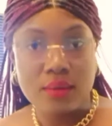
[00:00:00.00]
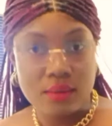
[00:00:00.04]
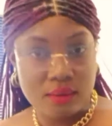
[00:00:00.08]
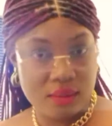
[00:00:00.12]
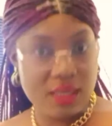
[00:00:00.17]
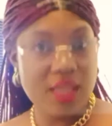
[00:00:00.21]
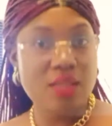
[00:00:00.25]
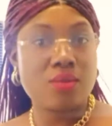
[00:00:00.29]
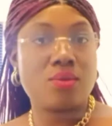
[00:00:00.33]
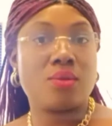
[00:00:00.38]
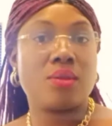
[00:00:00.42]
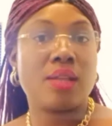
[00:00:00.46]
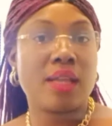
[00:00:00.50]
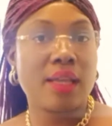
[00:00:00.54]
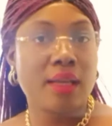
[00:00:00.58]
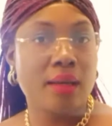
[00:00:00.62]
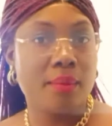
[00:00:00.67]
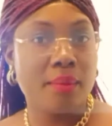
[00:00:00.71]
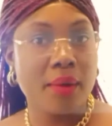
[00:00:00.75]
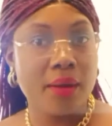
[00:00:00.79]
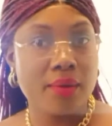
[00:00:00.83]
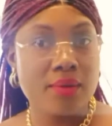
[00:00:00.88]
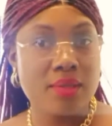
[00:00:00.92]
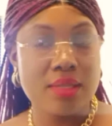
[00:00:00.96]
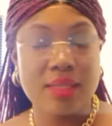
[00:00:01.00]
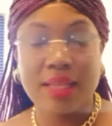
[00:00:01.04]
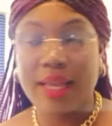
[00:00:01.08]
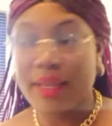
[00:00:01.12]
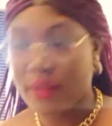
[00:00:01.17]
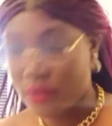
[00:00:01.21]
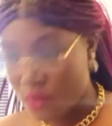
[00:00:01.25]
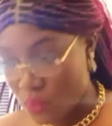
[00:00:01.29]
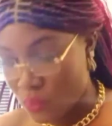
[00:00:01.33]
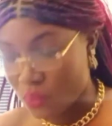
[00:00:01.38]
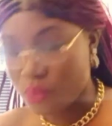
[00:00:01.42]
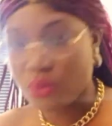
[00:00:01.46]
Get to think about it.
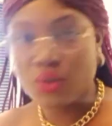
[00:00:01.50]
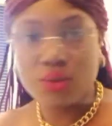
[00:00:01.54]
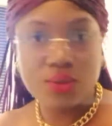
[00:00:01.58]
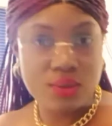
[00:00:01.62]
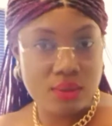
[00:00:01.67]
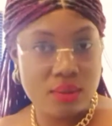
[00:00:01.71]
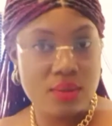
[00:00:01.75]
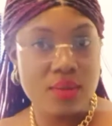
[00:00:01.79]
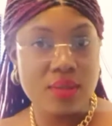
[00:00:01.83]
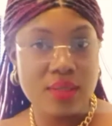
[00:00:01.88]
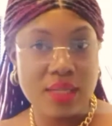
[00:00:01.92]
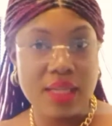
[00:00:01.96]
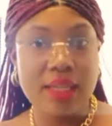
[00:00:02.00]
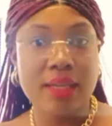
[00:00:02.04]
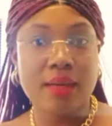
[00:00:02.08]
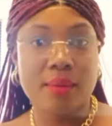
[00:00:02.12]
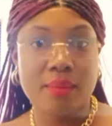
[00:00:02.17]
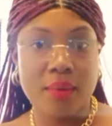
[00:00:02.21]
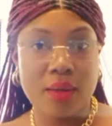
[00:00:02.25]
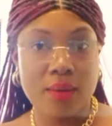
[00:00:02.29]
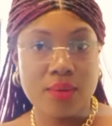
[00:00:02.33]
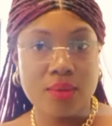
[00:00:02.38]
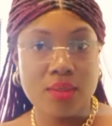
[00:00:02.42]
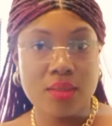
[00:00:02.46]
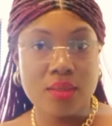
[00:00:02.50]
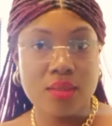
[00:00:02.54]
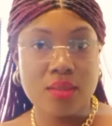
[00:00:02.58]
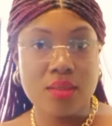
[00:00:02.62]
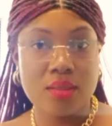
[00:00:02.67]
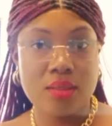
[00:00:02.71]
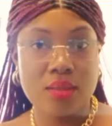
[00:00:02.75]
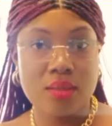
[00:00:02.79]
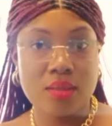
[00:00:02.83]
Like, no, just think about it.